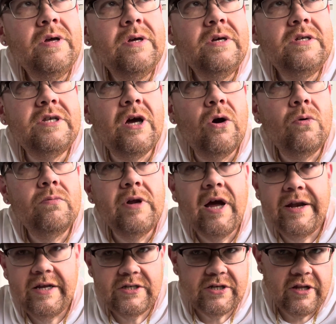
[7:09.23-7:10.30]
So, not
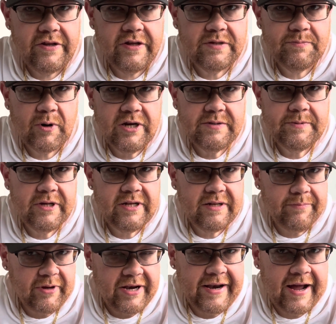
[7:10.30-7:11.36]
necessarily this bracelet,
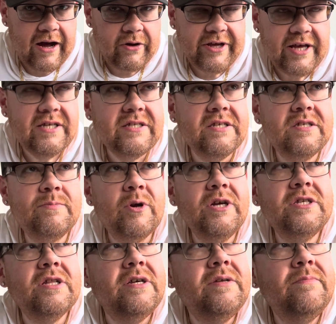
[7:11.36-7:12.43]
but now, yes, this
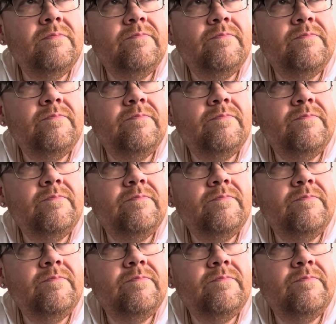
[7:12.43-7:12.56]
bracelet.